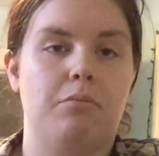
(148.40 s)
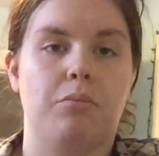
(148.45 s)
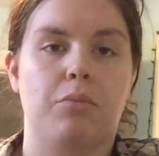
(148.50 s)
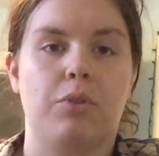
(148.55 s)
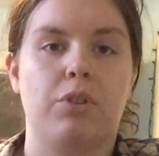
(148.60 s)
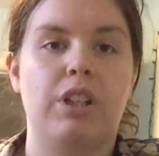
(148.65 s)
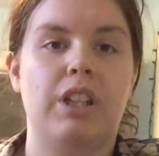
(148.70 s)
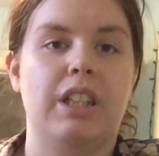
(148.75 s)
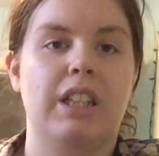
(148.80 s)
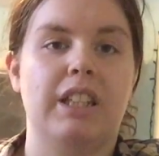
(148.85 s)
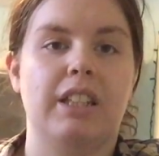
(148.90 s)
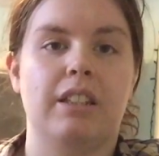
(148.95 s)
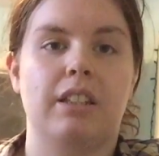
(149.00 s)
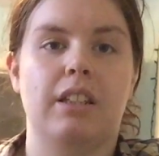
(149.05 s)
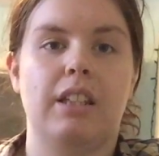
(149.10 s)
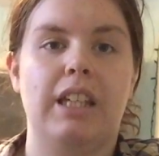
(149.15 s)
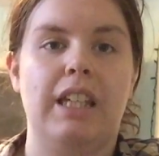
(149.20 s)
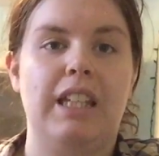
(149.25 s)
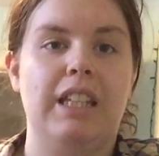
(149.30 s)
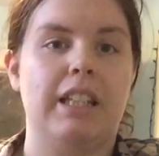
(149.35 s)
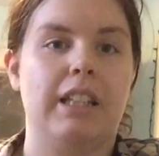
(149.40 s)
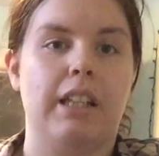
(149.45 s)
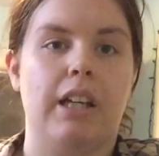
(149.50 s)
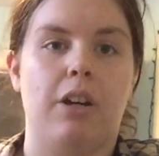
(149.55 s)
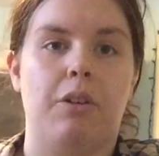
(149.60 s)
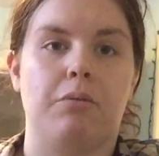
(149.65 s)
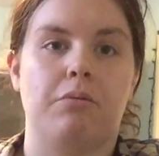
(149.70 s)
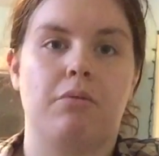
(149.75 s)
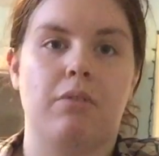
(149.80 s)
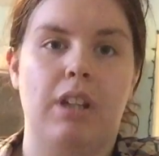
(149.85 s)
breathing in and
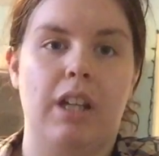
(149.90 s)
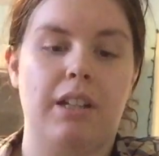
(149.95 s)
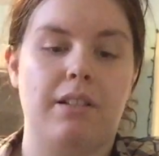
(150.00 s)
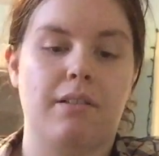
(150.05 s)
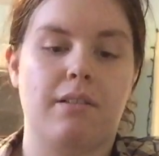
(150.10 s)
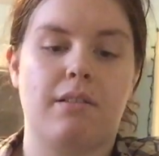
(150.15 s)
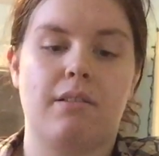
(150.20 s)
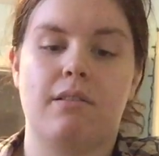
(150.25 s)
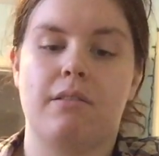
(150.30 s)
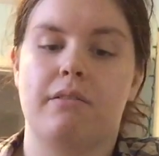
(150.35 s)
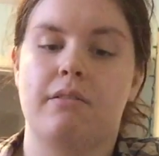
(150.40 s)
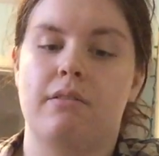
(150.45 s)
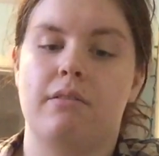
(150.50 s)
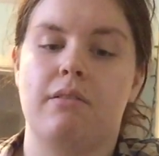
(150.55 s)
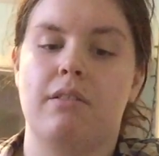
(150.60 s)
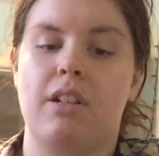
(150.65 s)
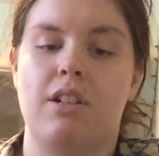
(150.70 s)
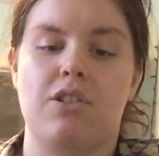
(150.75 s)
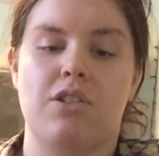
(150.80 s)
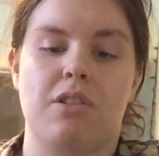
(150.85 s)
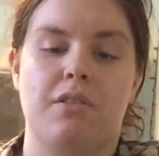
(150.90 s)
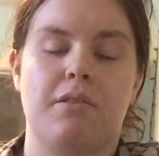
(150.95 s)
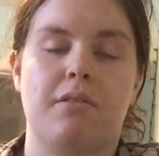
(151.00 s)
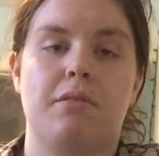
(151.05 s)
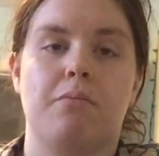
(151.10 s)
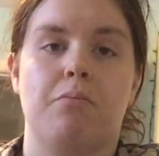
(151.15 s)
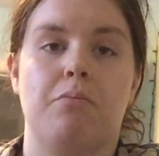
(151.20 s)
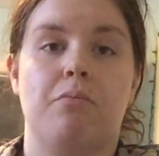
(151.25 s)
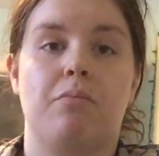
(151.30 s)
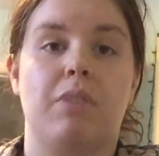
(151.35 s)
out. That's it's
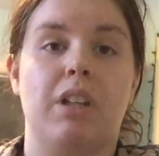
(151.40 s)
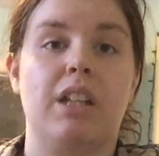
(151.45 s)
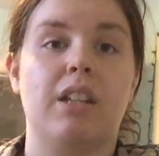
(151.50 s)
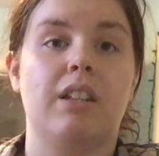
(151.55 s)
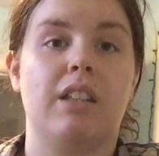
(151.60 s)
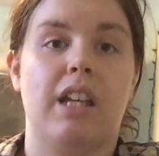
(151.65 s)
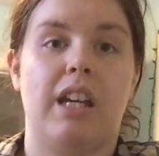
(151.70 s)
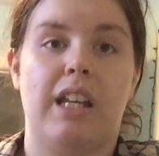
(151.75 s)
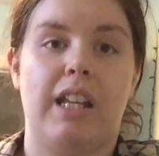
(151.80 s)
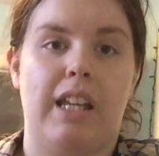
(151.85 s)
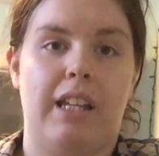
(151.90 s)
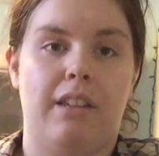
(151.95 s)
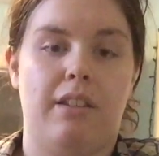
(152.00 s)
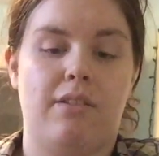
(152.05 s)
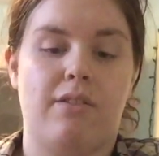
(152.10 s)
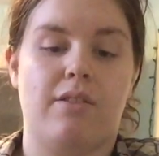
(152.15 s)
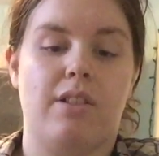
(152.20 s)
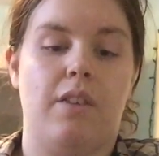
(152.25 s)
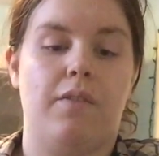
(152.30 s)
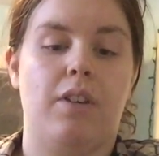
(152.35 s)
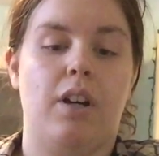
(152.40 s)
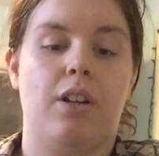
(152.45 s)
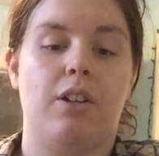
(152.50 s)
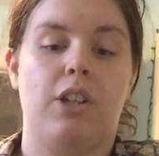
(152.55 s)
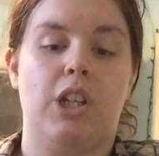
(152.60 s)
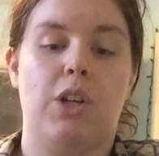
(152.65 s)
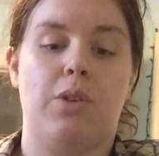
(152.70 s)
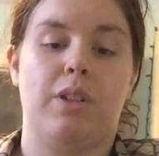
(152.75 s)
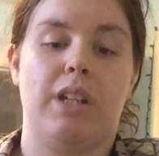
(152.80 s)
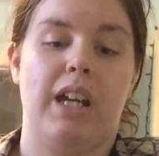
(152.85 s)
just getting that stuff out of
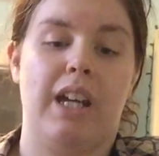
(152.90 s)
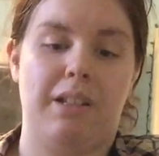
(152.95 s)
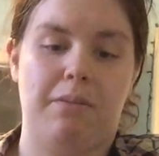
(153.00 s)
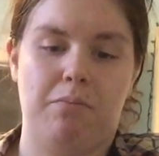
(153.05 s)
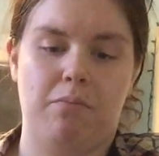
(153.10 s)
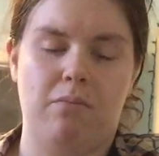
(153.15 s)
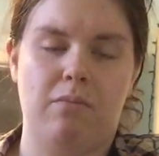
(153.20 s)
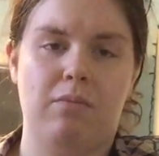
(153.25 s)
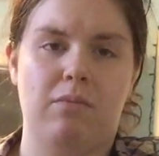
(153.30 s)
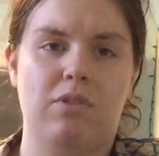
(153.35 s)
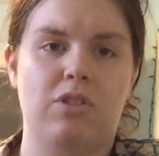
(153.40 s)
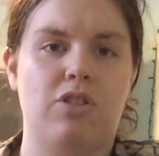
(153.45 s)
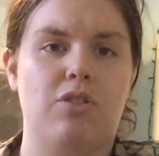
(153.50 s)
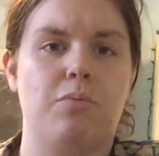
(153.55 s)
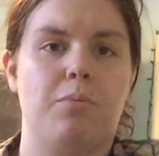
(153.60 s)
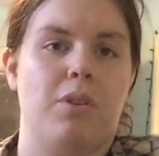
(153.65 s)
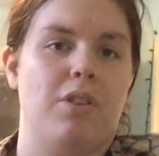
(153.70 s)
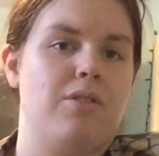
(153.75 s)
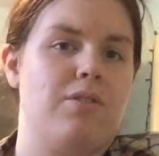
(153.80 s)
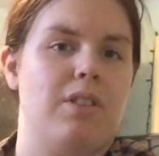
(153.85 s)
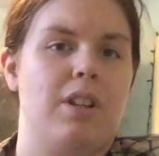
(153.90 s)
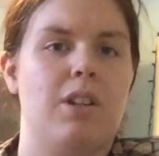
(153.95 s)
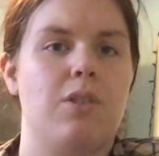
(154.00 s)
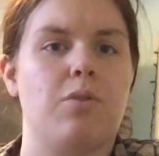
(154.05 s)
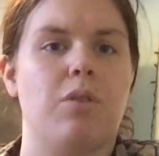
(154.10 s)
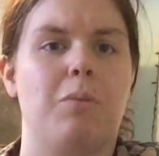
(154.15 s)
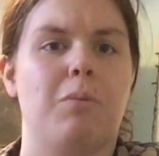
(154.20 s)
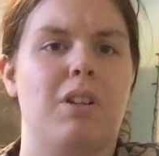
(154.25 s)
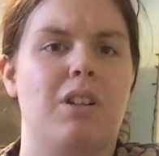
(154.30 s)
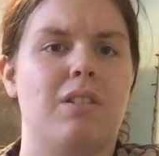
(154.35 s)
you. And I do personally
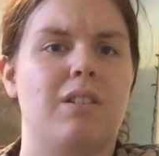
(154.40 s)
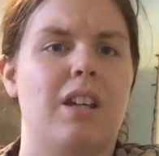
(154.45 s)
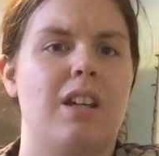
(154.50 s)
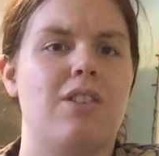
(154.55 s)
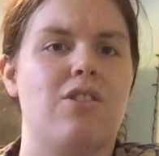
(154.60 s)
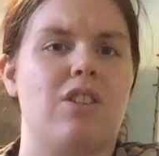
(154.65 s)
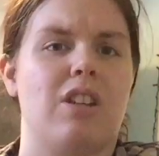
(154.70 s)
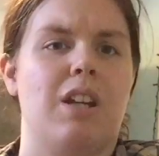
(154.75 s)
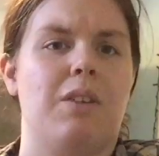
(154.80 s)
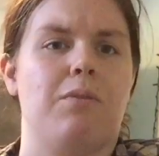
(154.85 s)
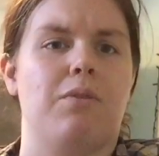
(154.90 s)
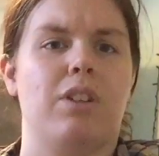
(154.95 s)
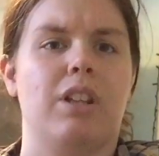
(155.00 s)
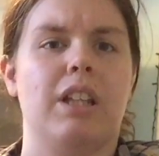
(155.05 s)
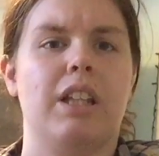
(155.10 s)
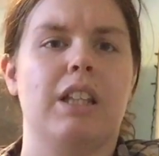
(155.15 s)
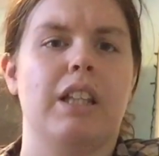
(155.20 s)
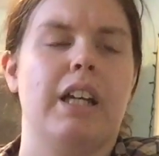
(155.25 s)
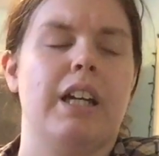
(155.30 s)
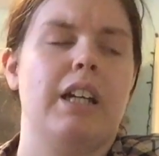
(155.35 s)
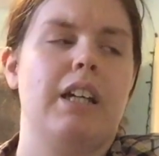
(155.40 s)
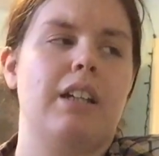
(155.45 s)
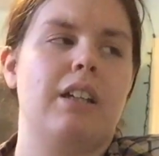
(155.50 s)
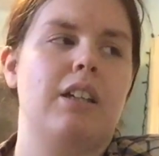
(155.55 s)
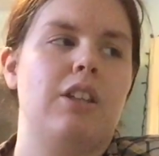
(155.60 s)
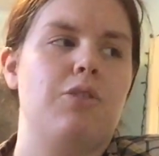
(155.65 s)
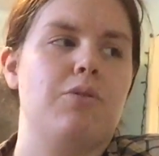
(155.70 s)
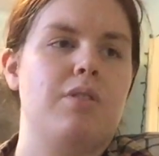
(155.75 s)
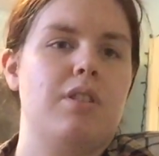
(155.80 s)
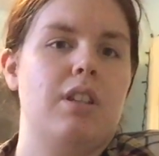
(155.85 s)
enjoy meditation. I really
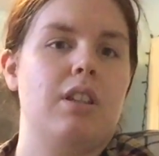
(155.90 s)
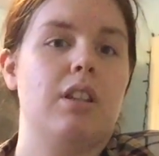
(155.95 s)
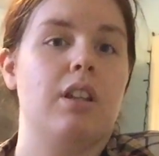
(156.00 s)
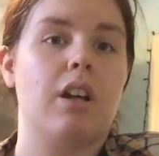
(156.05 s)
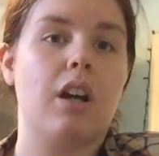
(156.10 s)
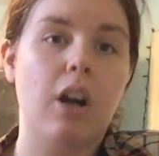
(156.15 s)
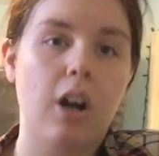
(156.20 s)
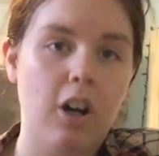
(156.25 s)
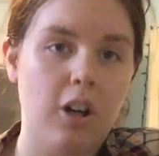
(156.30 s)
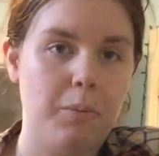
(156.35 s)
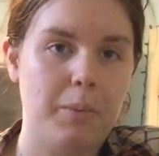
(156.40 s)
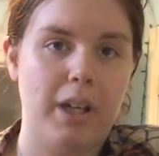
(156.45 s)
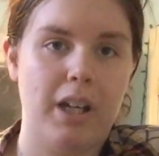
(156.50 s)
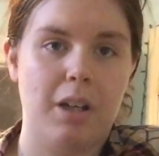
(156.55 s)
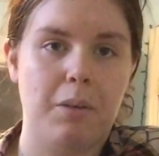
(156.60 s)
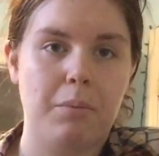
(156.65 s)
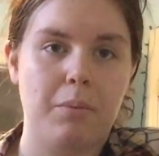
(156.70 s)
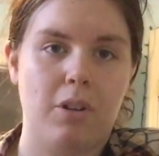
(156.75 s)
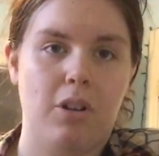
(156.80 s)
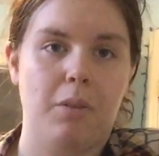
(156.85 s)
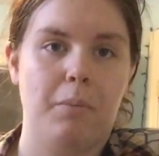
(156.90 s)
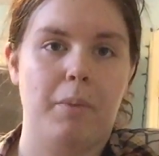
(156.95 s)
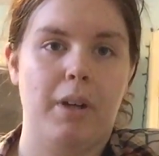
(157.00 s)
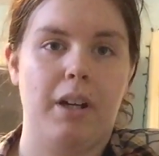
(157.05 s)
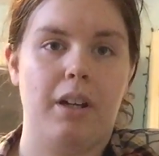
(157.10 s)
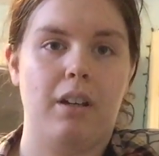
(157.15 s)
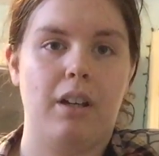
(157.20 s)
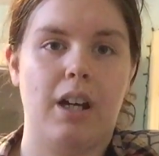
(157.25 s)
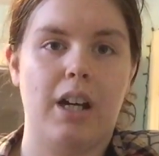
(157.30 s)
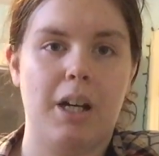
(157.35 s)
like using the Calm app on
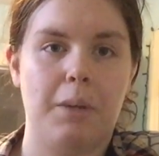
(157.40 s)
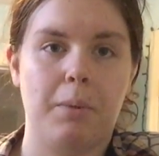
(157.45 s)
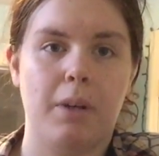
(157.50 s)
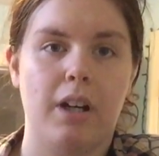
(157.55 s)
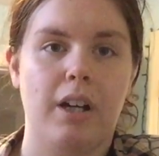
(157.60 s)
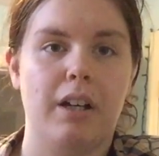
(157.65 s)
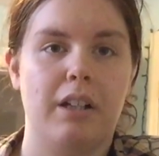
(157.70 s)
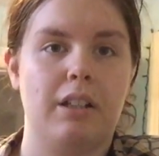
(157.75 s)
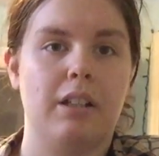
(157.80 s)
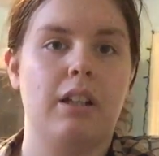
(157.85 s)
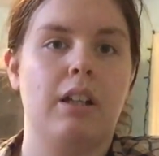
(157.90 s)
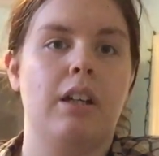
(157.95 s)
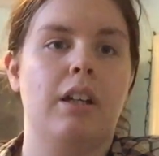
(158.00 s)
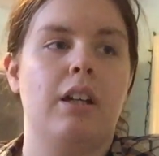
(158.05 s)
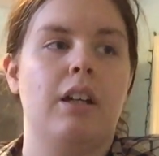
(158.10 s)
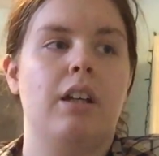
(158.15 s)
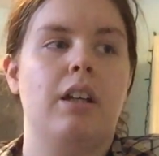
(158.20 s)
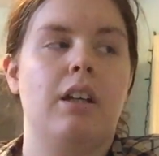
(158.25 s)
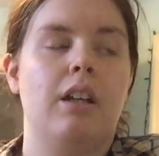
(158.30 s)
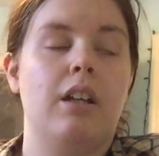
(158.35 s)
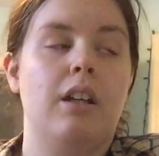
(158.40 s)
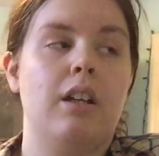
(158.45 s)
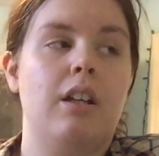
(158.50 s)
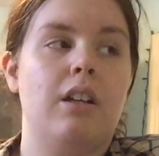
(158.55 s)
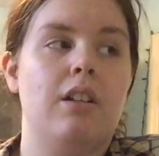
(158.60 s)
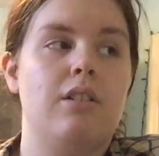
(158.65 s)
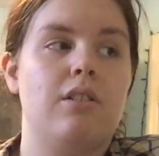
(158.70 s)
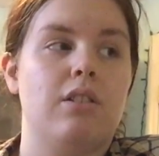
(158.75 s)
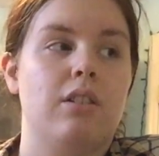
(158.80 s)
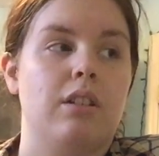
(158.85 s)
my iPod
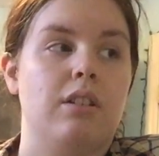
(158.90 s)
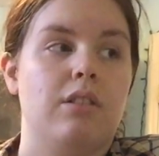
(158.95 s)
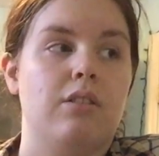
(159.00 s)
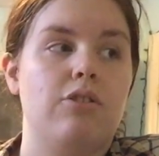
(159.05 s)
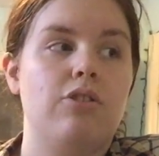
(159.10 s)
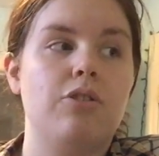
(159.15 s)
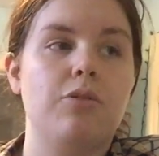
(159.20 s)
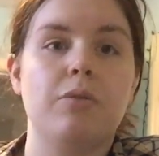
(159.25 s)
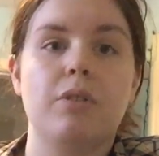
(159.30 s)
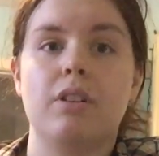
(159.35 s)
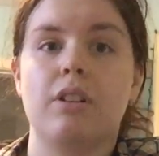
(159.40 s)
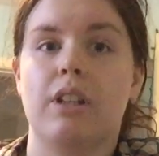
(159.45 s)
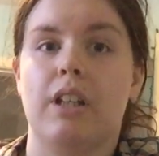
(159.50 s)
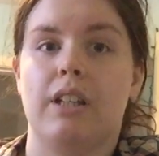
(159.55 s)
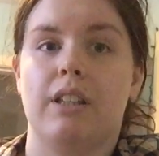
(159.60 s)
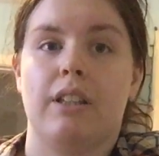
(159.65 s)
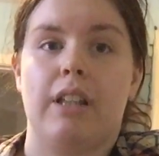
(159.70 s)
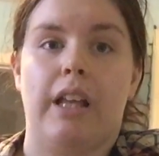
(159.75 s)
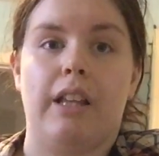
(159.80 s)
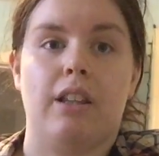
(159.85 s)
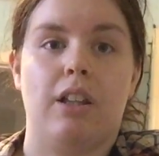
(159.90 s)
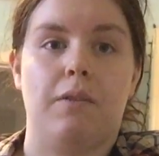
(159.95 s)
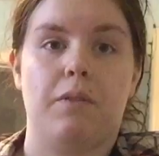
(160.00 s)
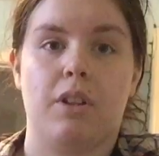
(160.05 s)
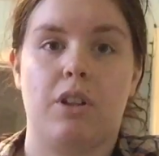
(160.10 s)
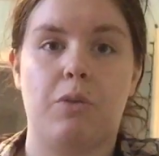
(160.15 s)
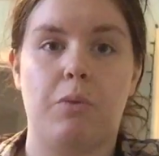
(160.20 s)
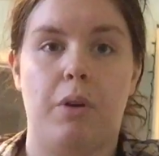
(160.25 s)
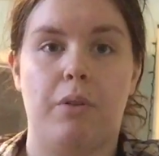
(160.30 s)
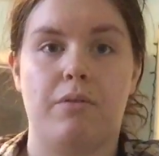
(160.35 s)
to do it, and I love the
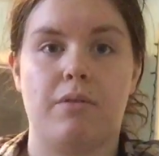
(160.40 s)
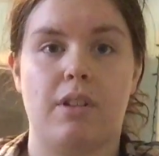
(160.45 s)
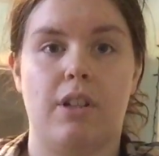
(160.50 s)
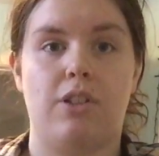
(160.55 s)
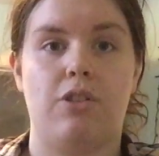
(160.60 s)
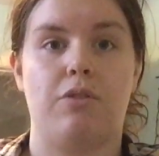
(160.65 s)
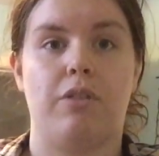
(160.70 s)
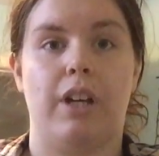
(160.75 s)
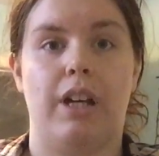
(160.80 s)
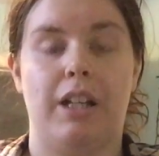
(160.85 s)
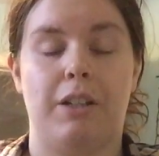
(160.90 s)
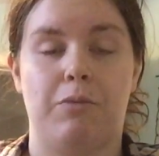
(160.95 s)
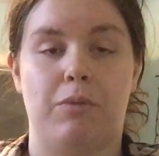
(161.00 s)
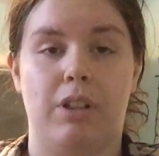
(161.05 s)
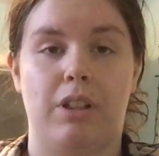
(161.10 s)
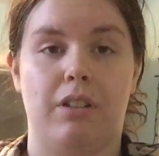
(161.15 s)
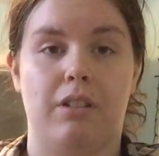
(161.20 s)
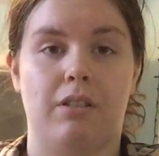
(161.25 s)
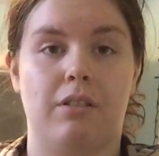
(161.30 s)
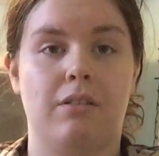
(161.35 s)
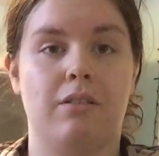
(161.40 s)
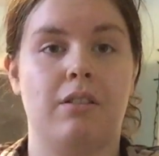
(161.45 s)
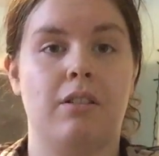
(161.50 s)
quotes that you get when